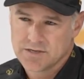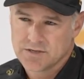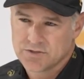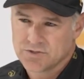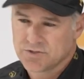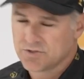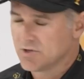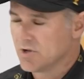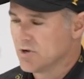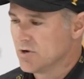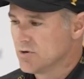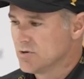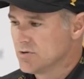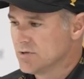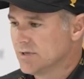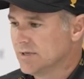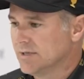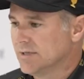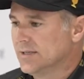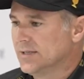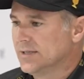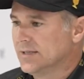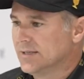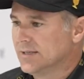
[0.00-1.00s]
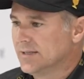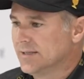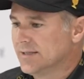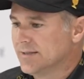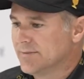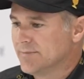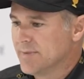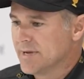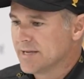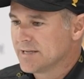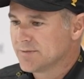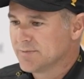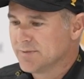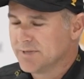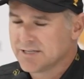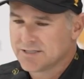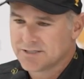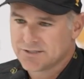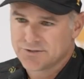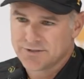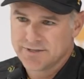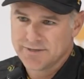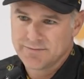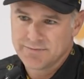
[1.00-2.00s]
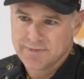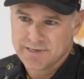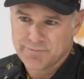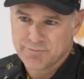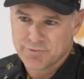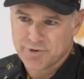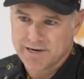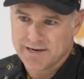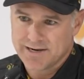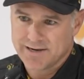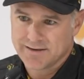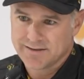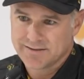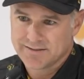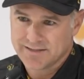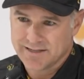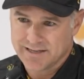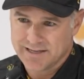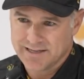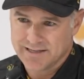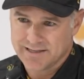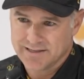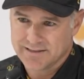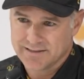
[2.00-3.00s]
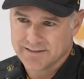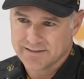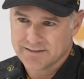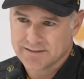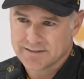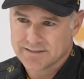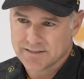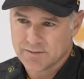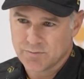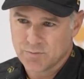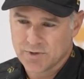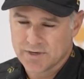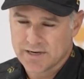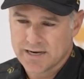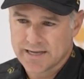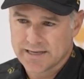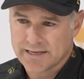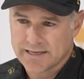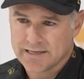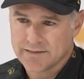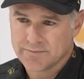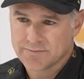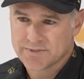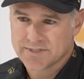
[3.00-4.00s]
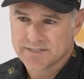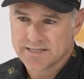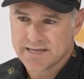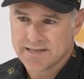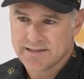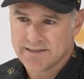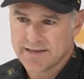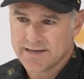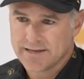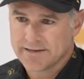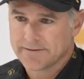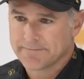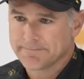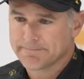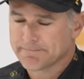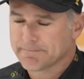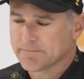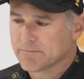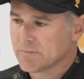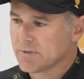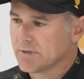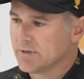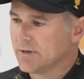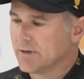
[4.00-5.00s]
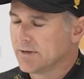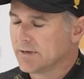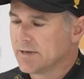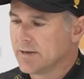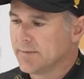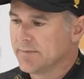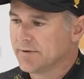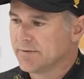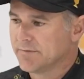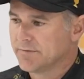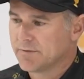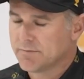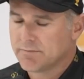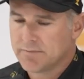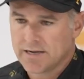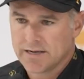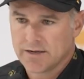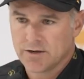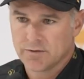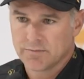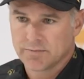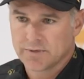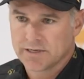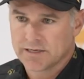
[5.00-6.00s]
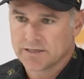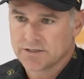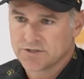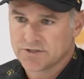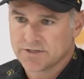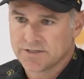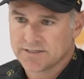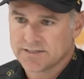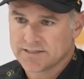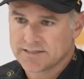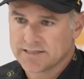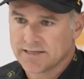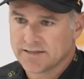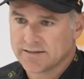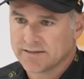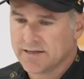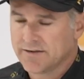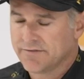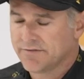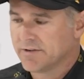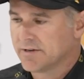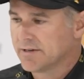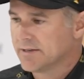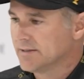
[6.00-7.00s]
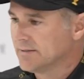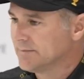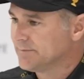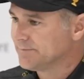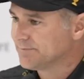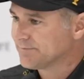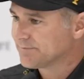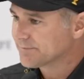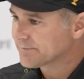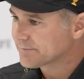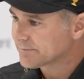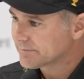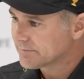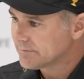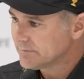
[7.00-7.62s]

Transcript: So makes me extremely proud to hear someone like him say that, coming from my home country in South Africa.